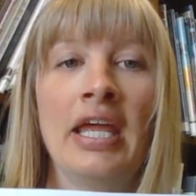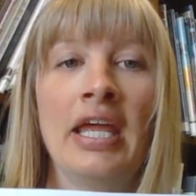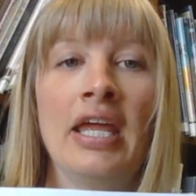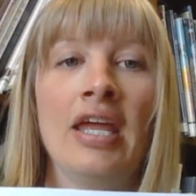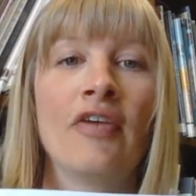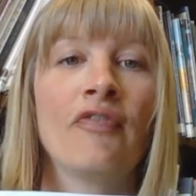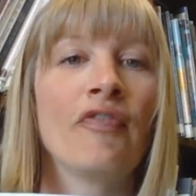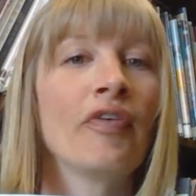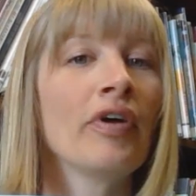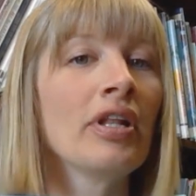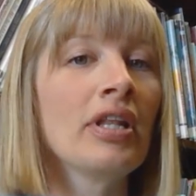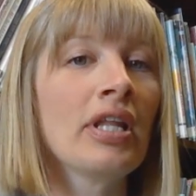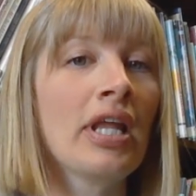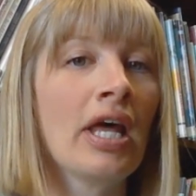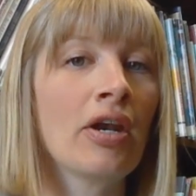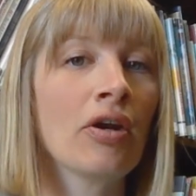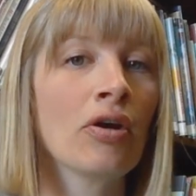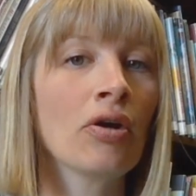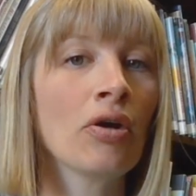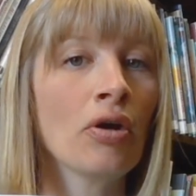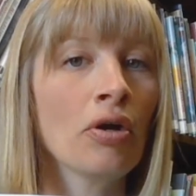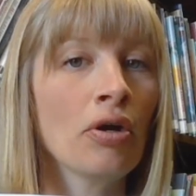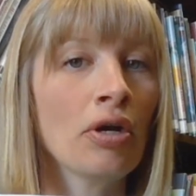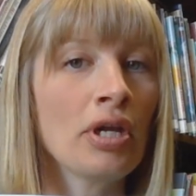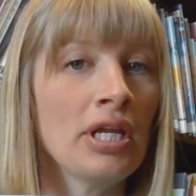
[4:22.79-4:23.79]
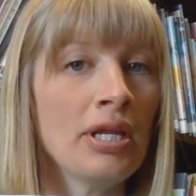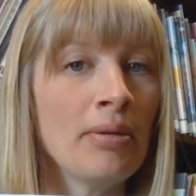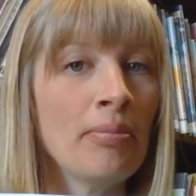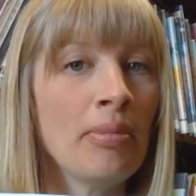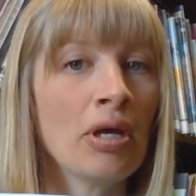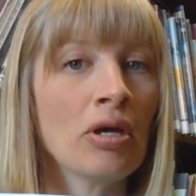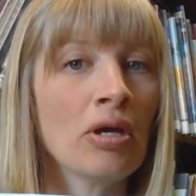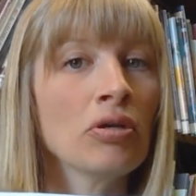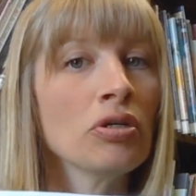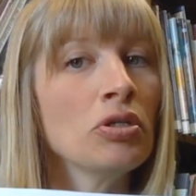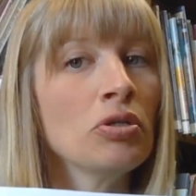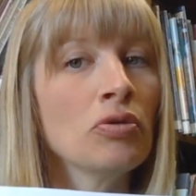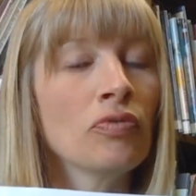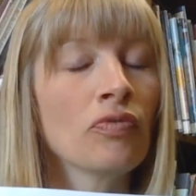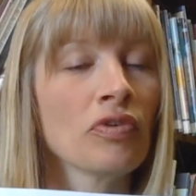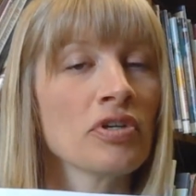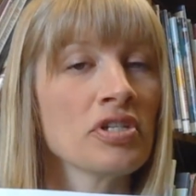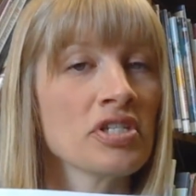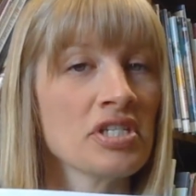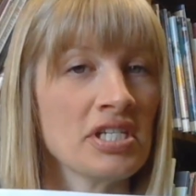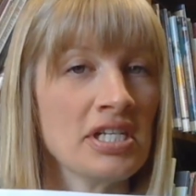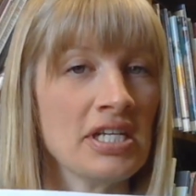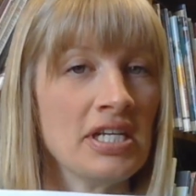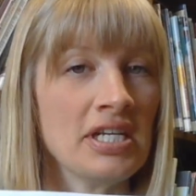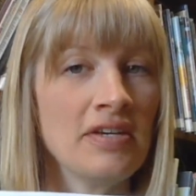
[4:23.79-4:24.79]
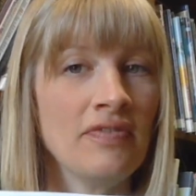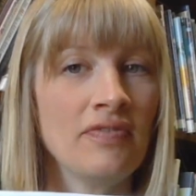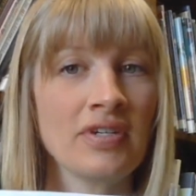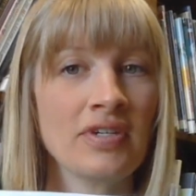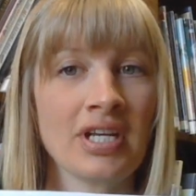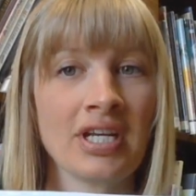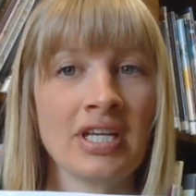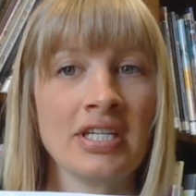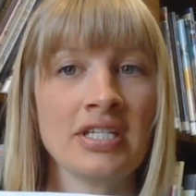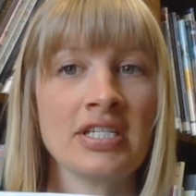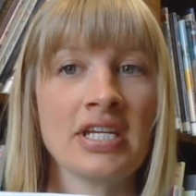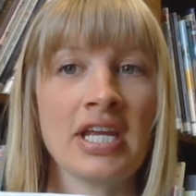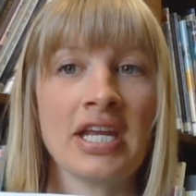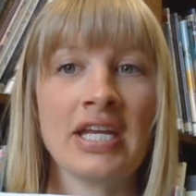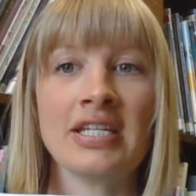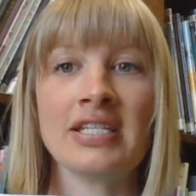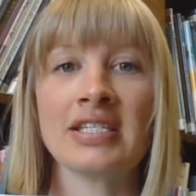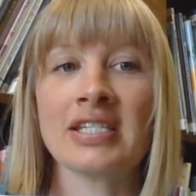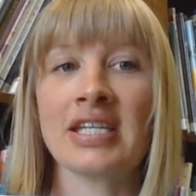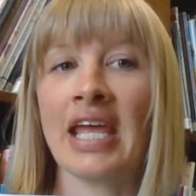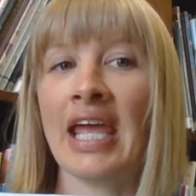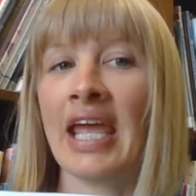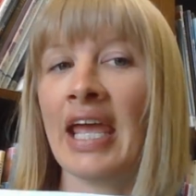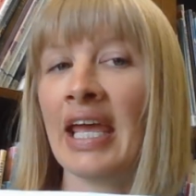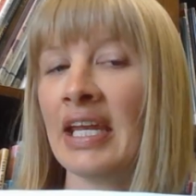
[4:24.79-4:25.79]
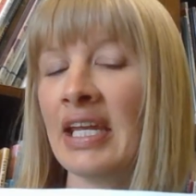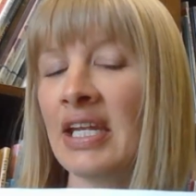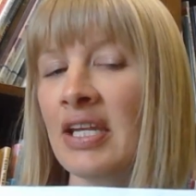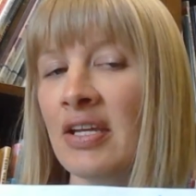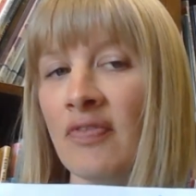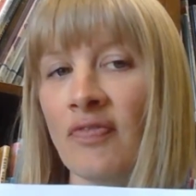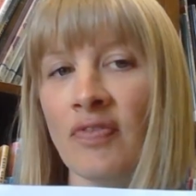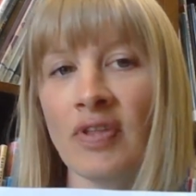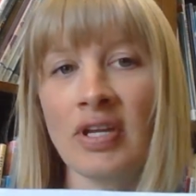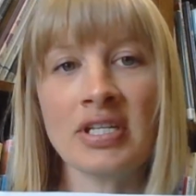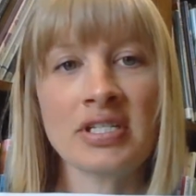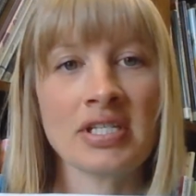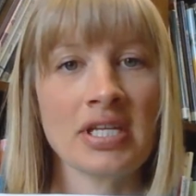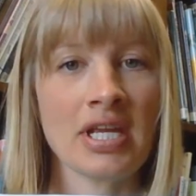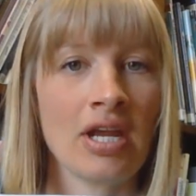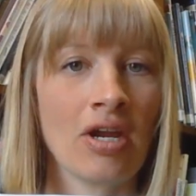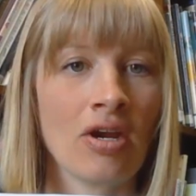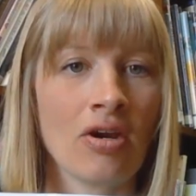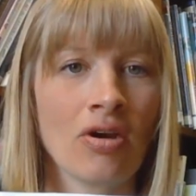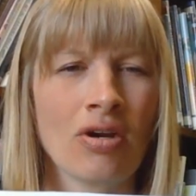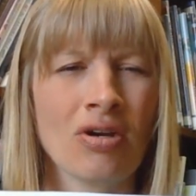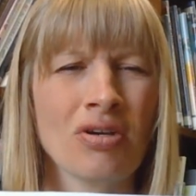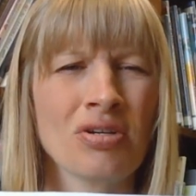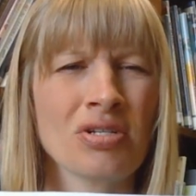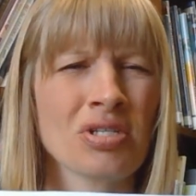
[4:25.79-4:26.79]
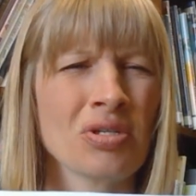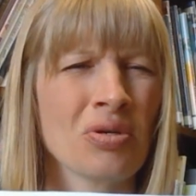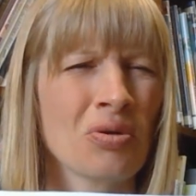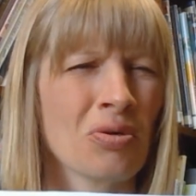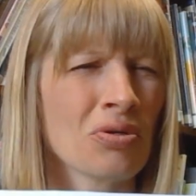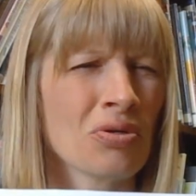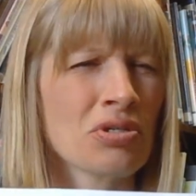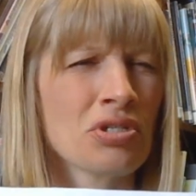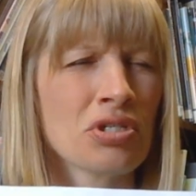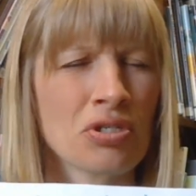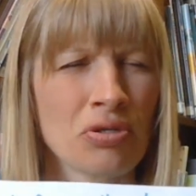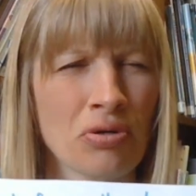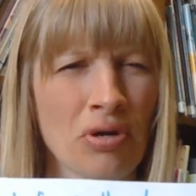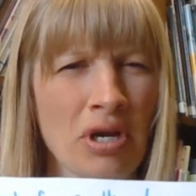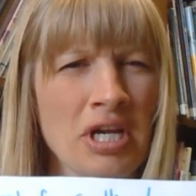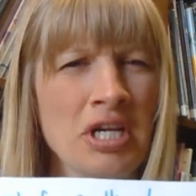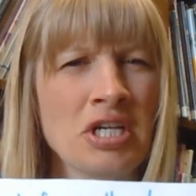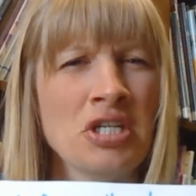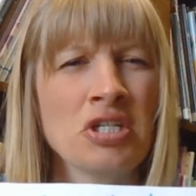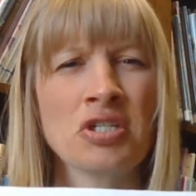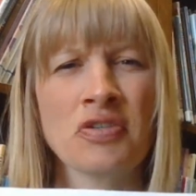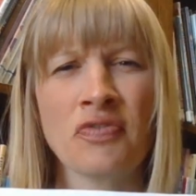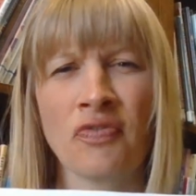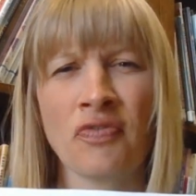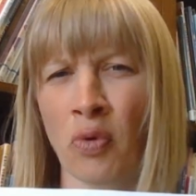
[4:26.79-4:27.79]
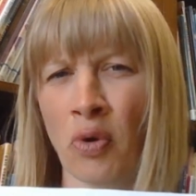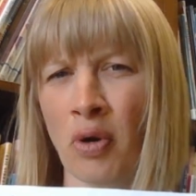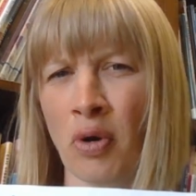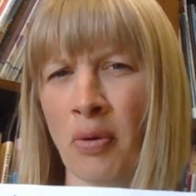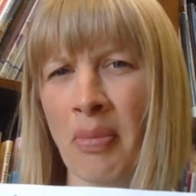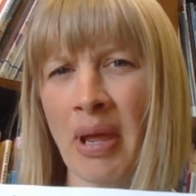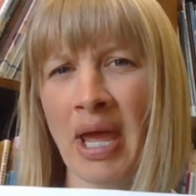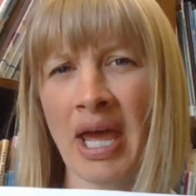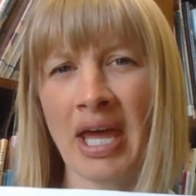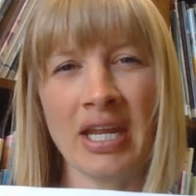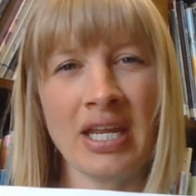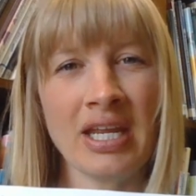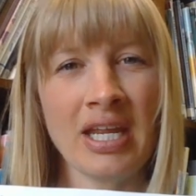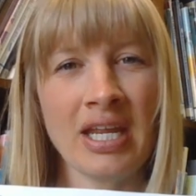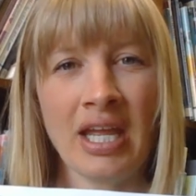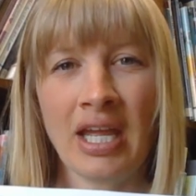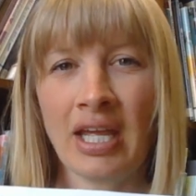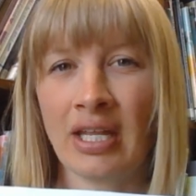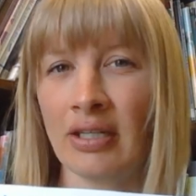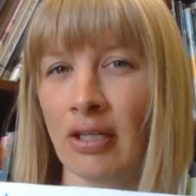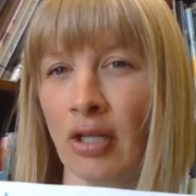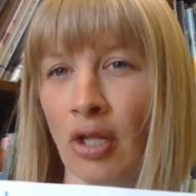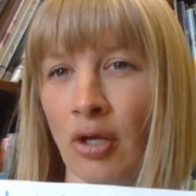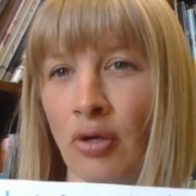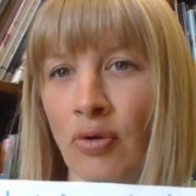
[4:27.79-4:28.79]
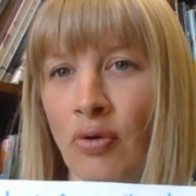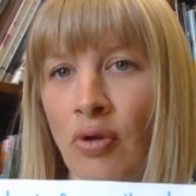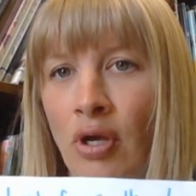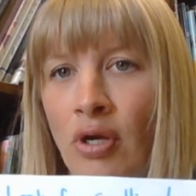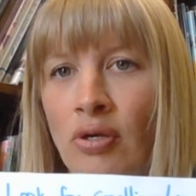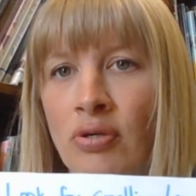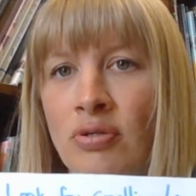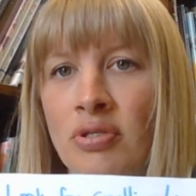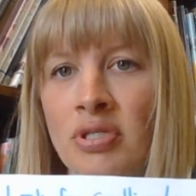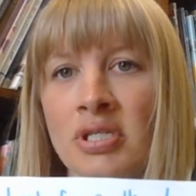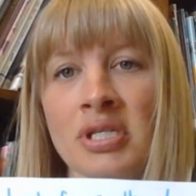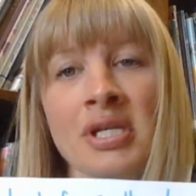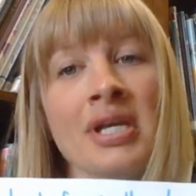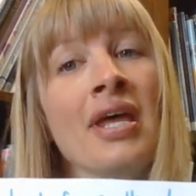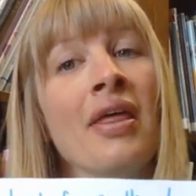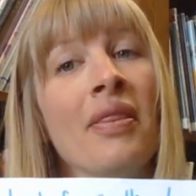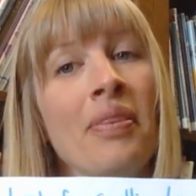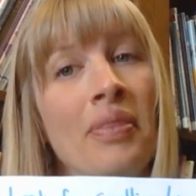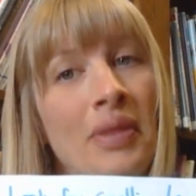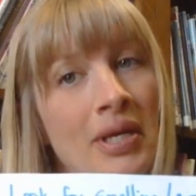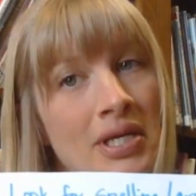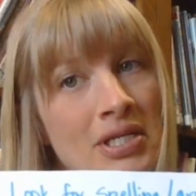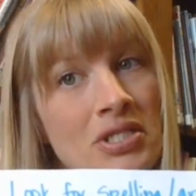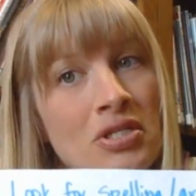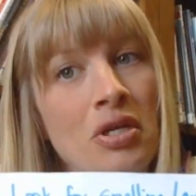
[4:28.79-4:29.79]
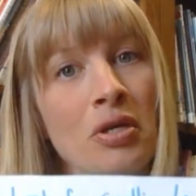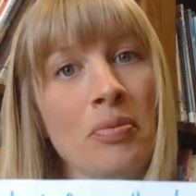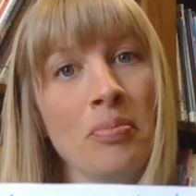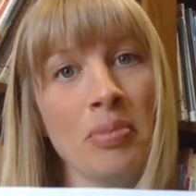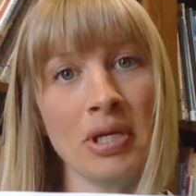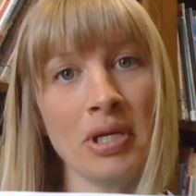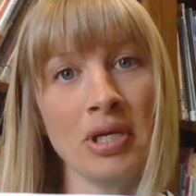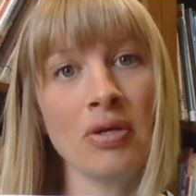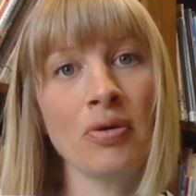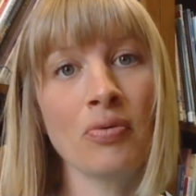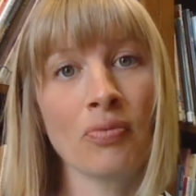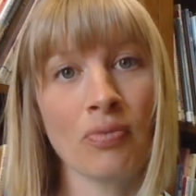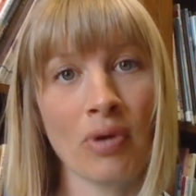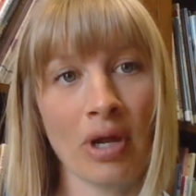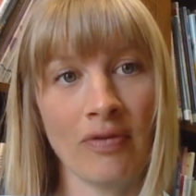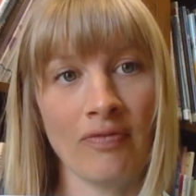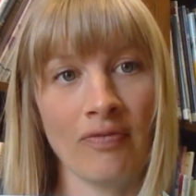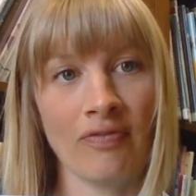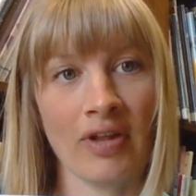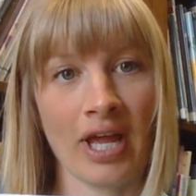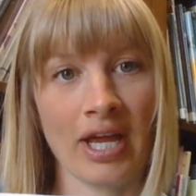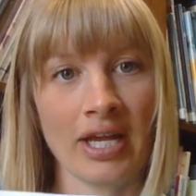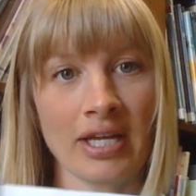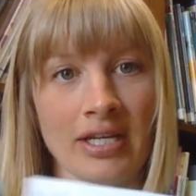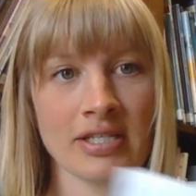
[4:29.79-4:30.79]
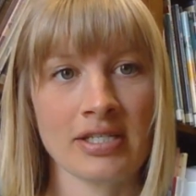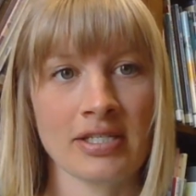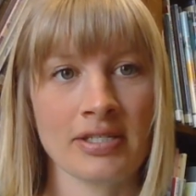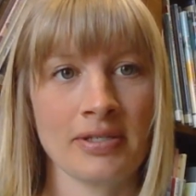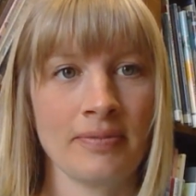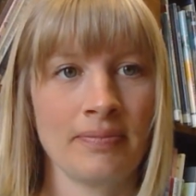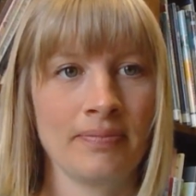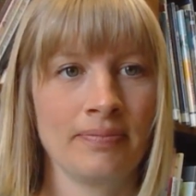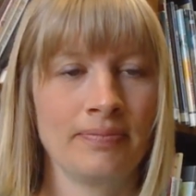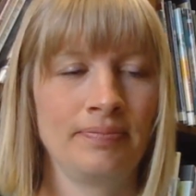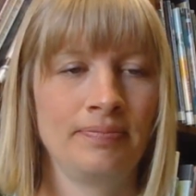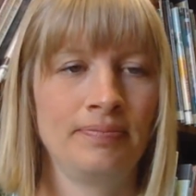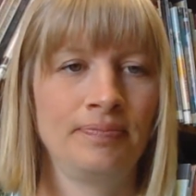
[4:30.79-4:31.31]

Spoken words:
If a letter or email you've received contains any of these errors or strange formatting and logos, these could be red flags.